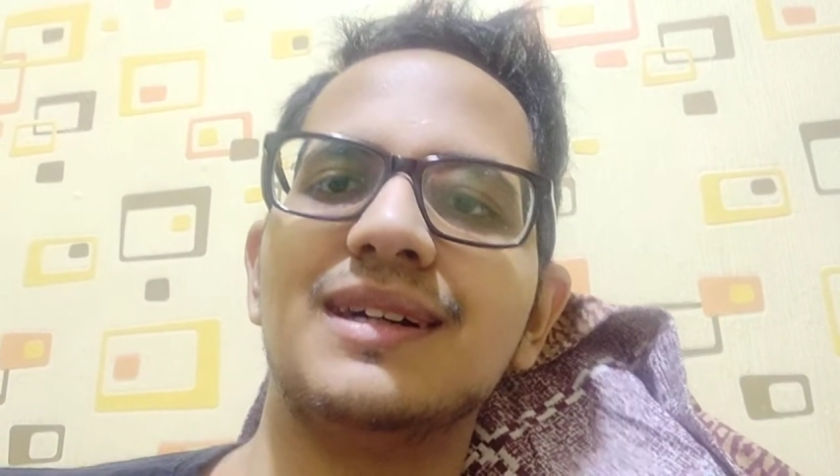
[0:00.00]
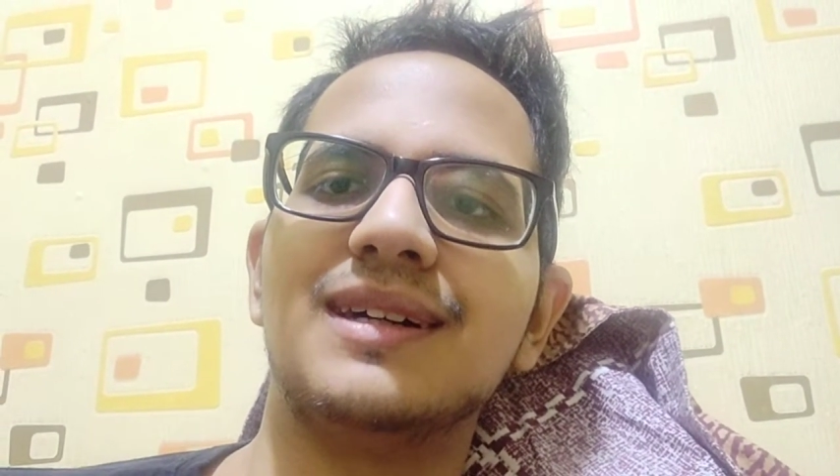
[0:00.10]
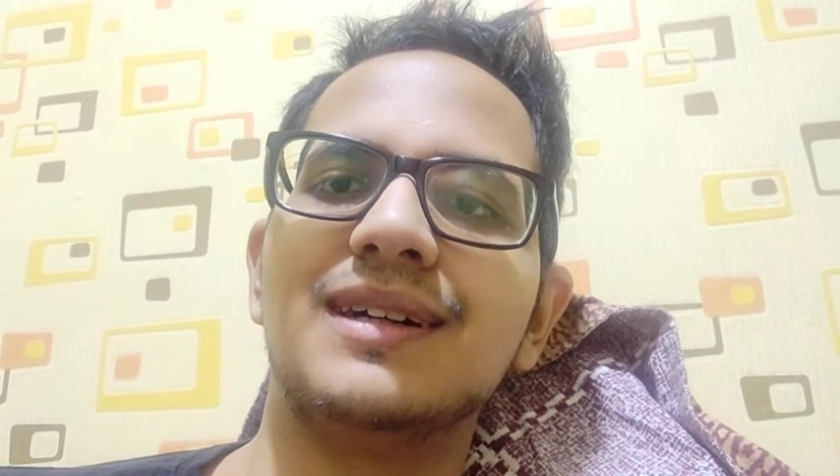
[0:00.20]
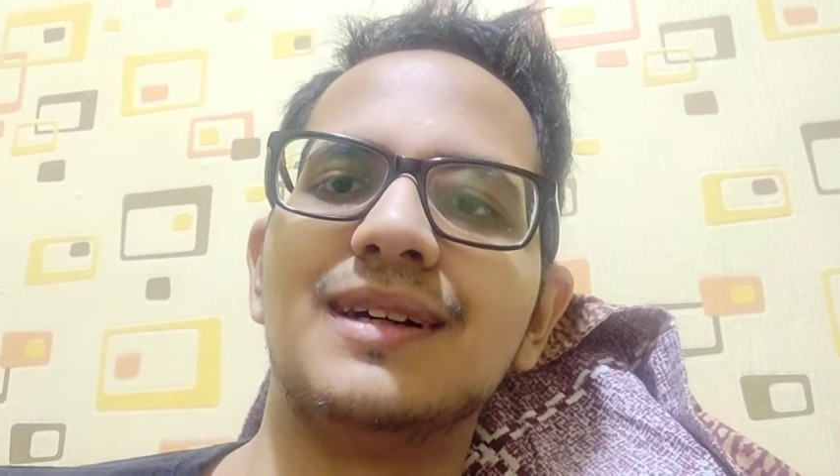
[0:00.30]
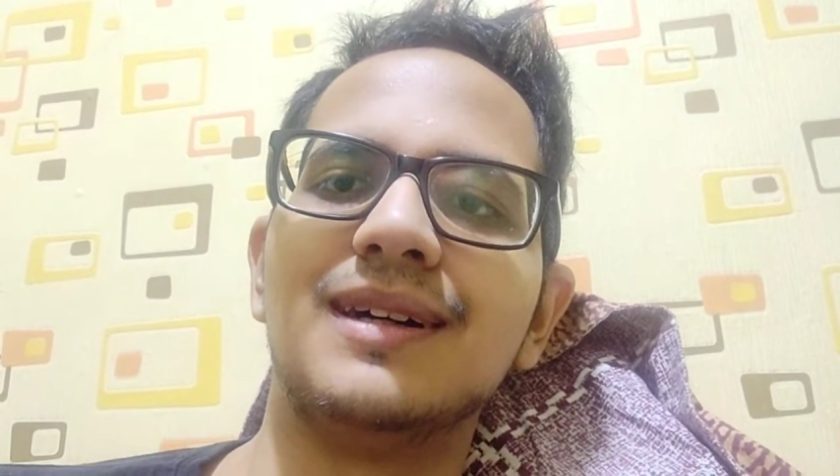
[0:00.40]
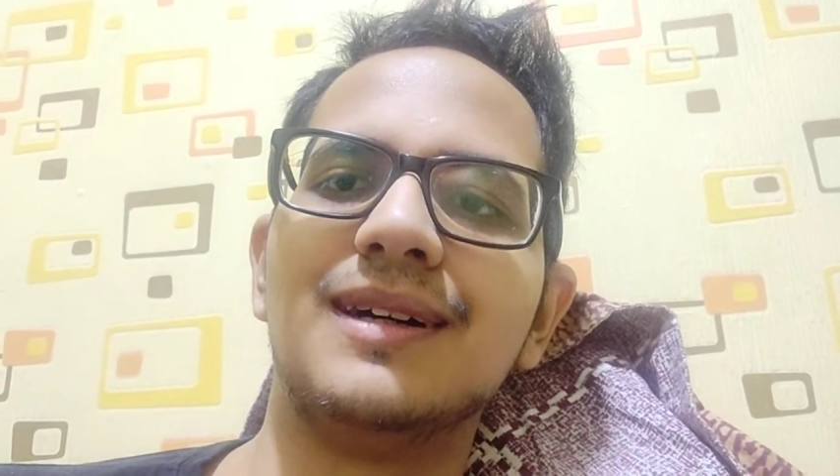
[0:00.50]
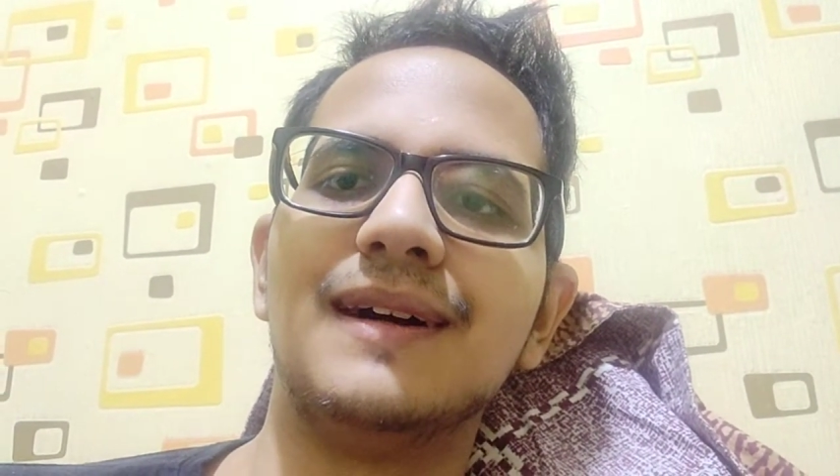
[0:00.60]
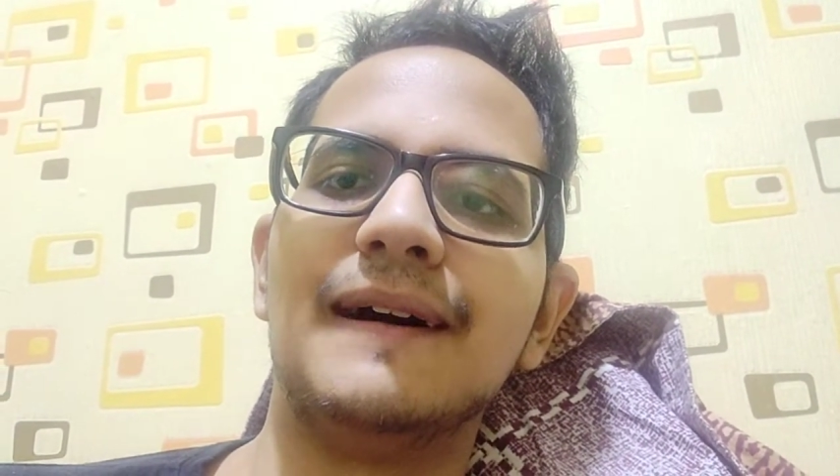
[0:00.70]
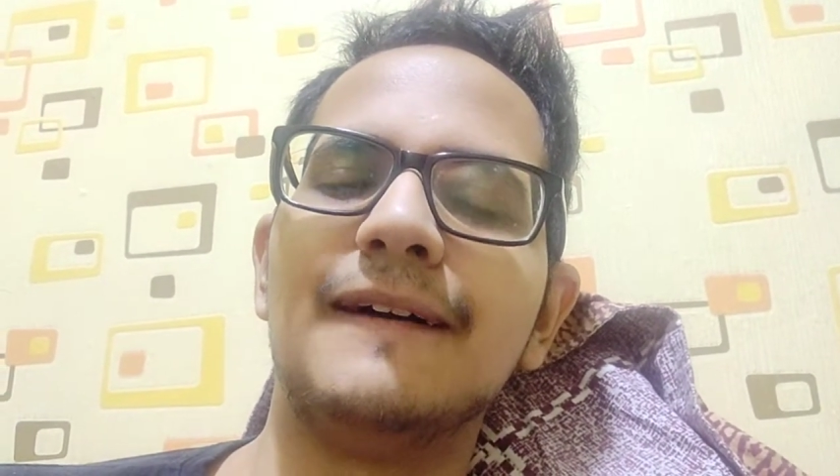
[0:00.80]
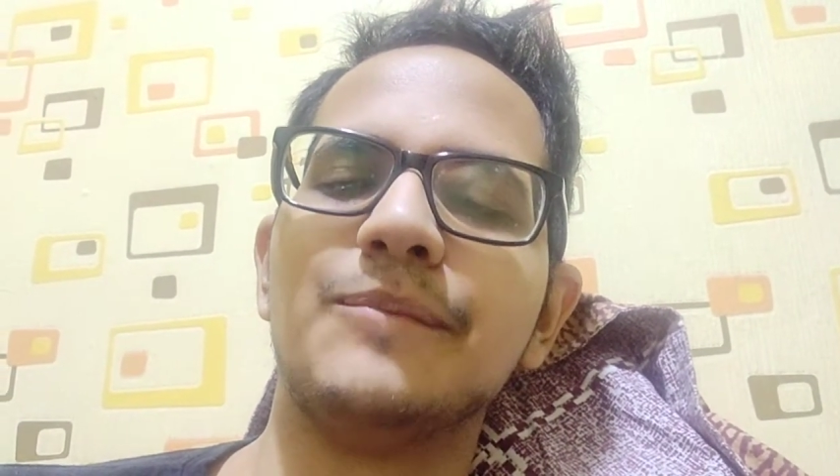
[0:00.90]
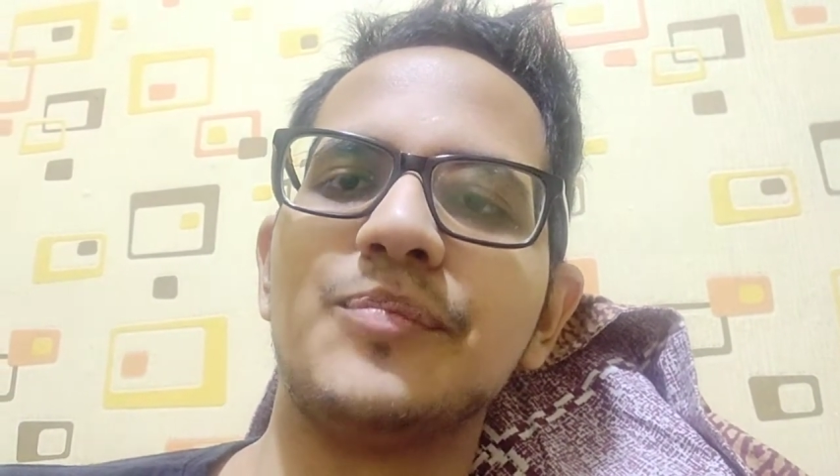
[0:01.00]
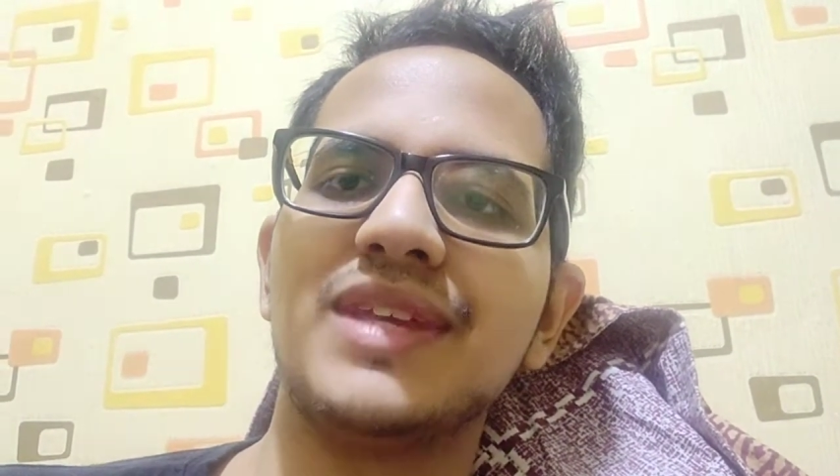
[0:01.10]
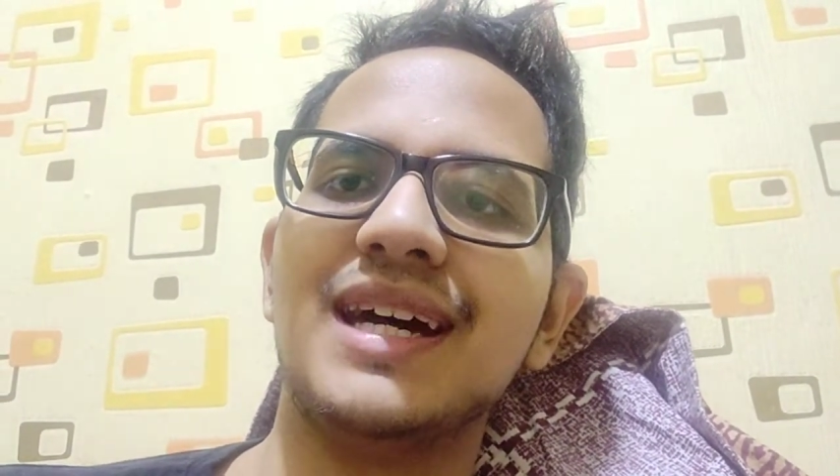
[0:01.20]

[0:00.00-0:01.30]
So welcome